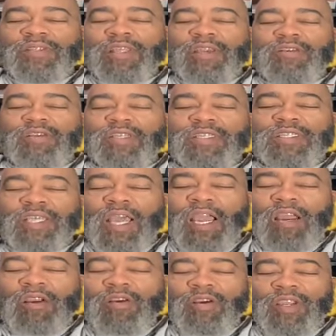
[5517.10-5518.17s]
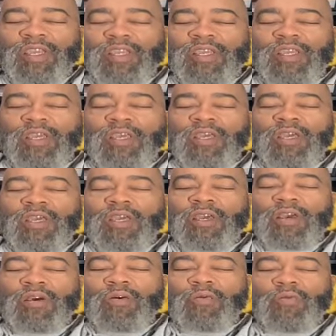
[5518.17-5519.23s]
they're desiring
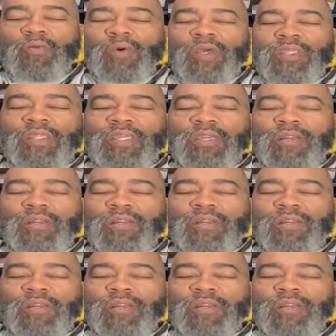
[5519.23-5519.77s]
with and